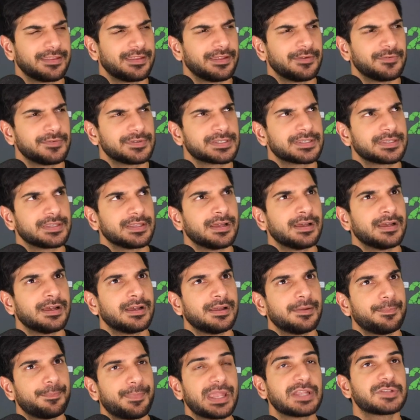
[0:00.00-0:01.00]
It was
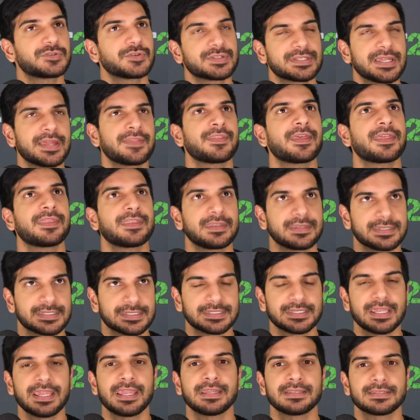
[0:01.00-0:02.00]
the Patriots and then the
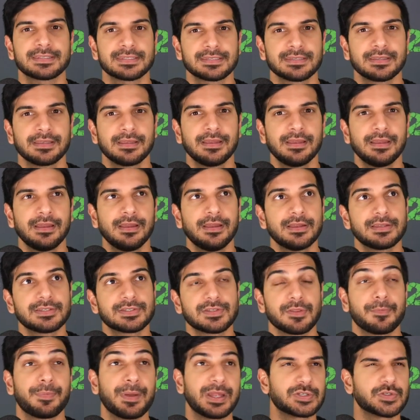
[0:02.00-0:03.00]
Saints.
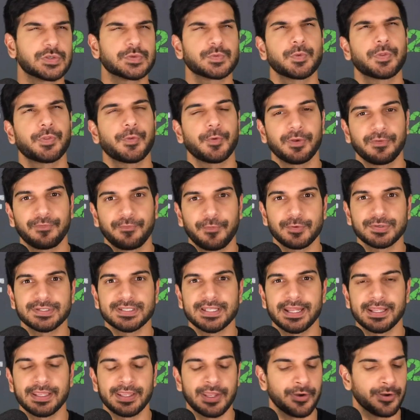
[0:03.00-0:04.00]
So the Patriots were 31st
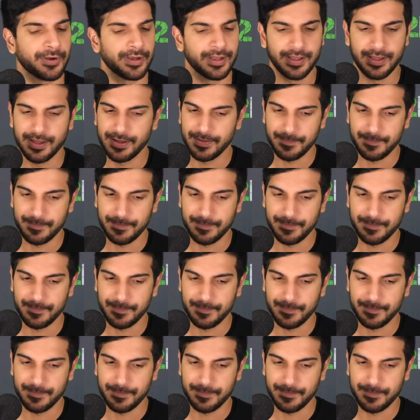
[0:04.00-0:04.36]
that year.